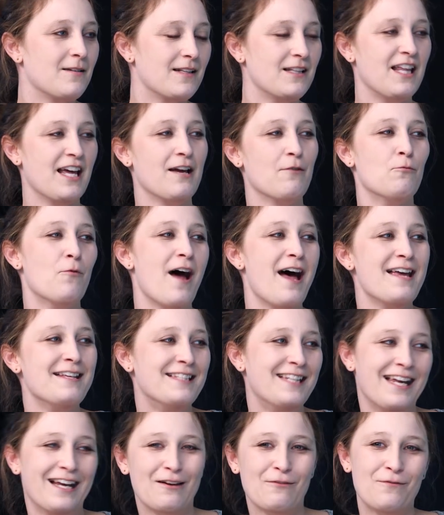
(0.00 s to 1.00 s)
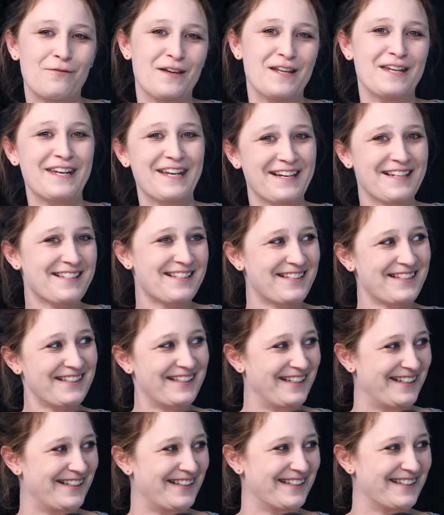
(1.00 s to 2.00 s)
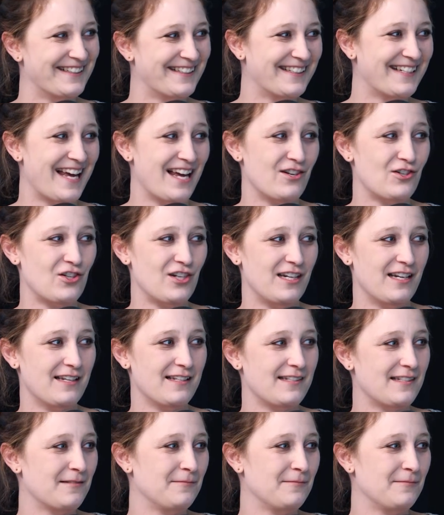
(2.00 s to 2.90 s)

like rise like a phoenix as she does.